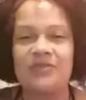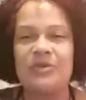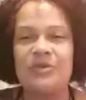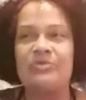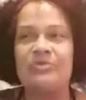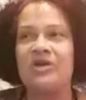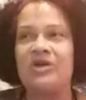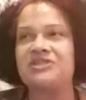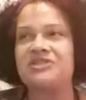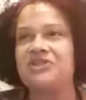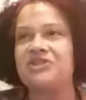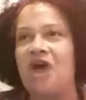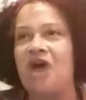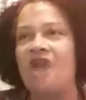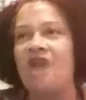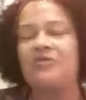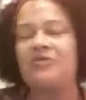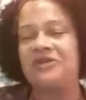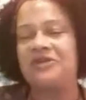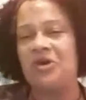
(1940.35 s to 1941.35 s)
We brush it
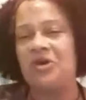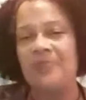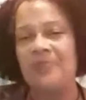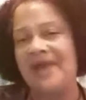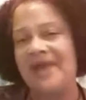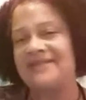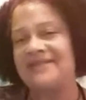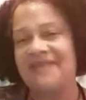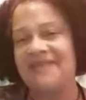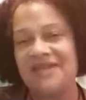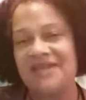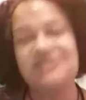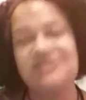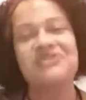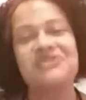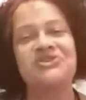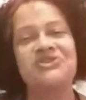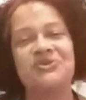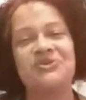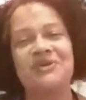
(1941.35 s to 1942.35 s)
off. We don't pay attention
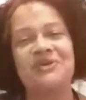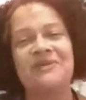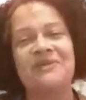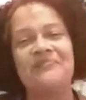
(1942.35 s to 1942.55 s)
to it.